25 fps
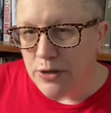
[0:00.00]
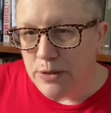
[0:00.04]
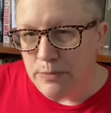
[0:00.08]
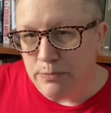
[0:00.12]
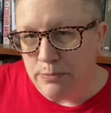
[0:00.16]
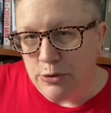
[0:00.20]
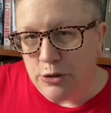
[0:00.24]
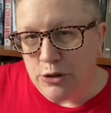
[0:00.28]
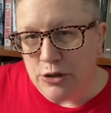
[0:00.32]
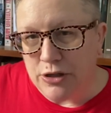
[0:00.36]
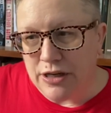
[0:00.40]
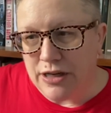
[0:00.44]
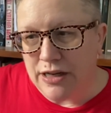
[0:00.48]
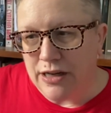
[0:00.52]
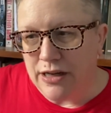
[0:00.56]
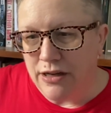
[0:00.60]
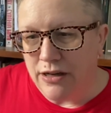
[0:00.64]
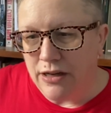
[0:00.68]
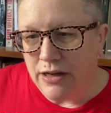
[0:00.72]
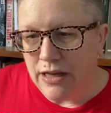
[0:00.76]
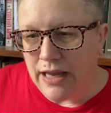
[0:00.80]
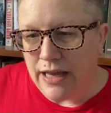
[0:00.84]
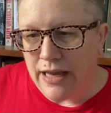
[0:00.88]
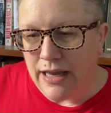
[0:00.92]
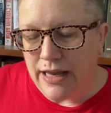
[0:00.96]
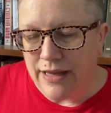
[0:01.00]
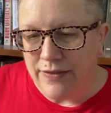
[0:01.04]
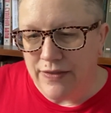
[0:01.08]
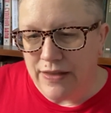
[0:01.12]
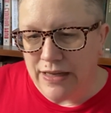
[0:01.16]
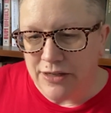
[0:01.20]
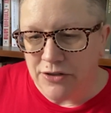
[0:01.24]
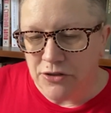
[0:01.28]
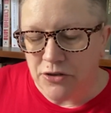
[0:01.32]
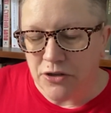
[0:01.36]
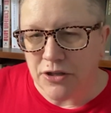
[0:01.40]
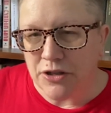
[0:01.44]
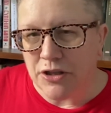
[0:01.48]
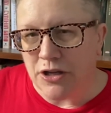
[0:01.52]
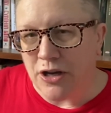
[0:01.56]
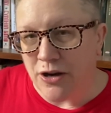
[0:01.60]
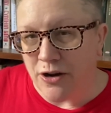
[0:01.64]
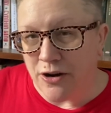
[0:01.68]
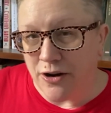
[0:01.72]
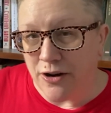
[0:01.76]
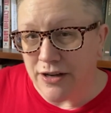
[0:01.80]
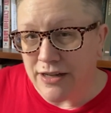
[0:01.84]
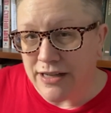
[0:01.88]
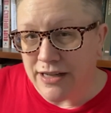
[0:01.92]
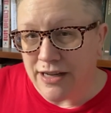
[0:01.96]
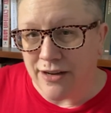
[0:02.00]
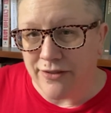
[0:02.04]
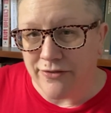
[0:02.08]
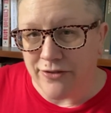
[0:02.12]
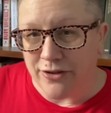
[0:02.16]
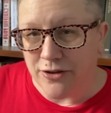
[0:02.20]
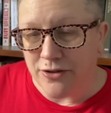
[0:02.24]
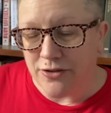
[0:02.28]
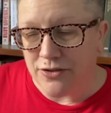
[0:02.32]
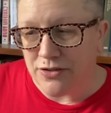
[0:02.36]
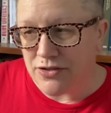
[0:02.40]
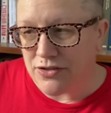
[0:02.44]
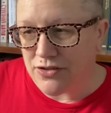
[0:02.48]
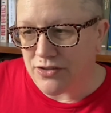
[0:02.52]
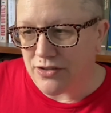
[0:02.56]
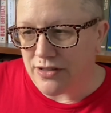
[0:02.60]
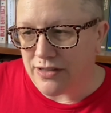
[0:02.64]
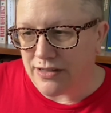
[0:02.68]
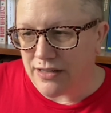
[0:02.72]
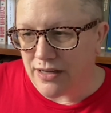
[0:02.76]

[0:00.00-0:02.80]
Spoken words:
a book and they took the hardcovers